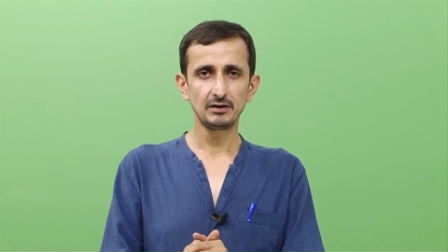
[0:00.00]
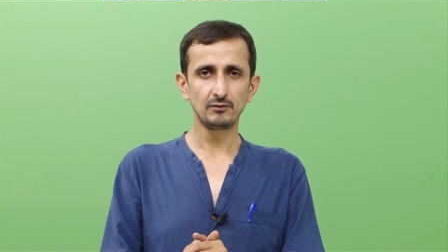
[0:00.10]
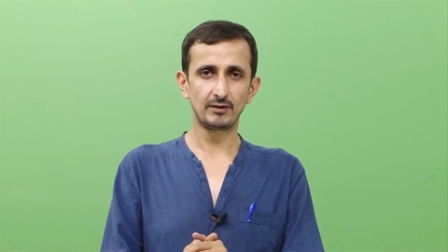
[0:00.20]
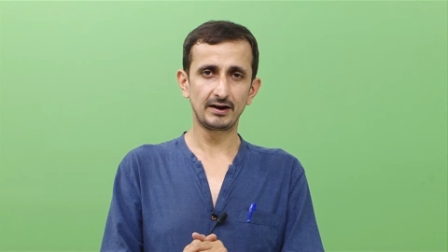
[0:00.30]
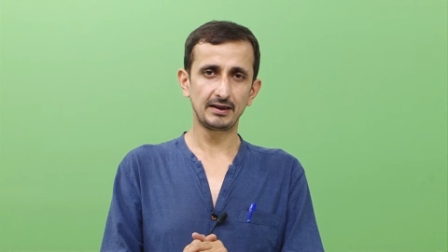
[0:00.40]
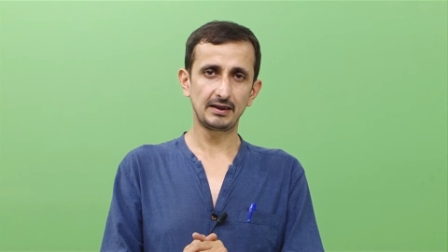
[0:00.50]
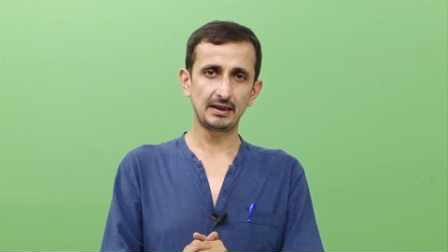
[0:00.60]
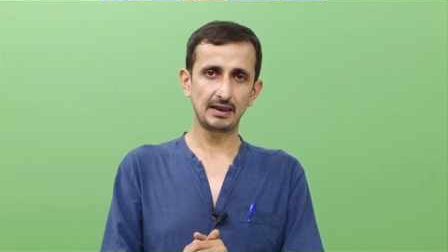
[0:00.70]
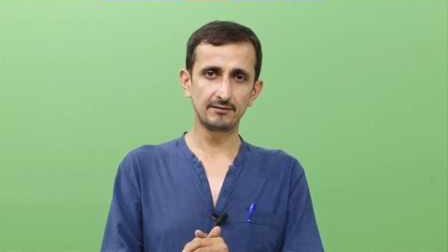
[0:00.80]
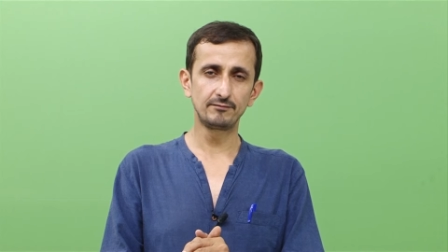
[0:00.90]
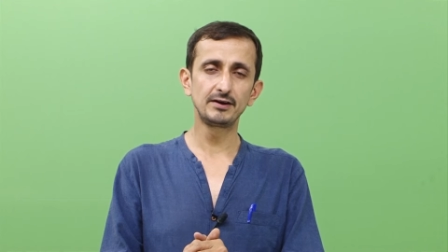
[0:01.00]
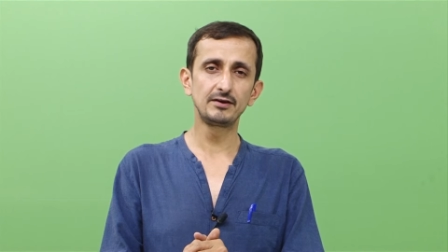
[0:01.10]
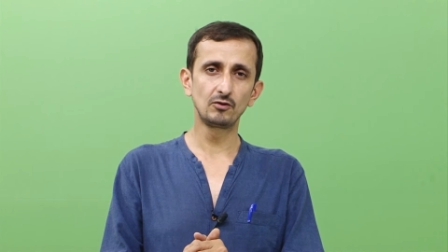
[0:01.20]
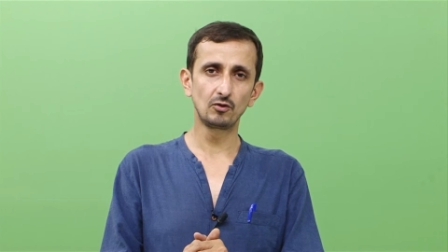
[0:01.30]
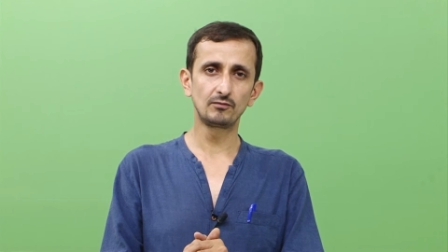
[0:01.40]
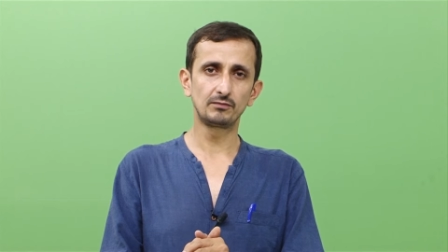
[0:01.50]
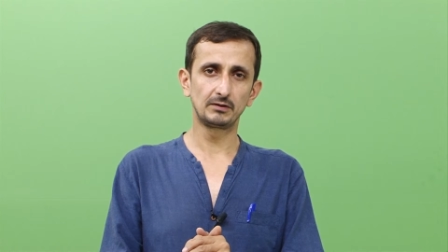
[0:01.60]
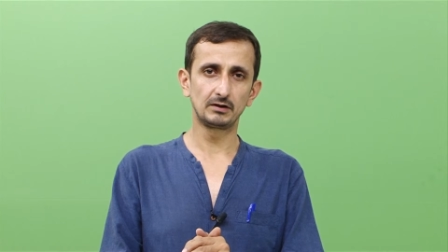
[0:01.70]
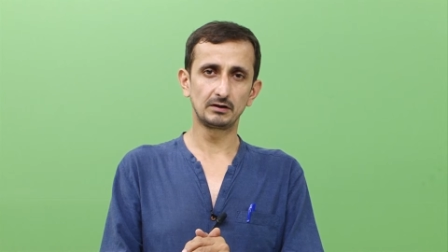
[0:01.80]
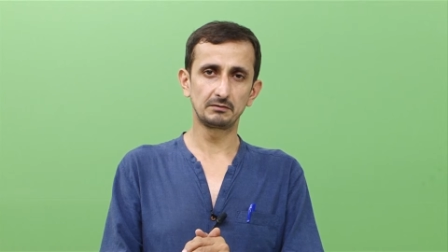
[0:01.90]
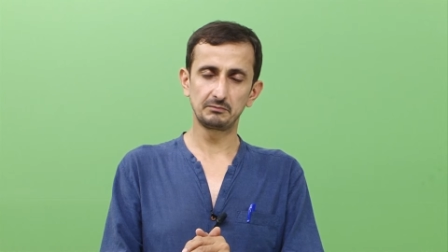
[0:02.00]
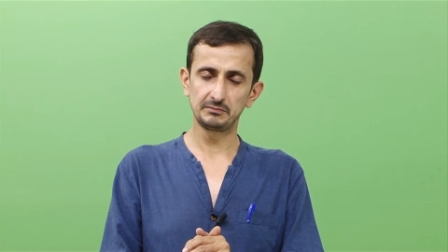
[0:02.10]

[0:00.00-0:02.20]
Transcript: where every node uh,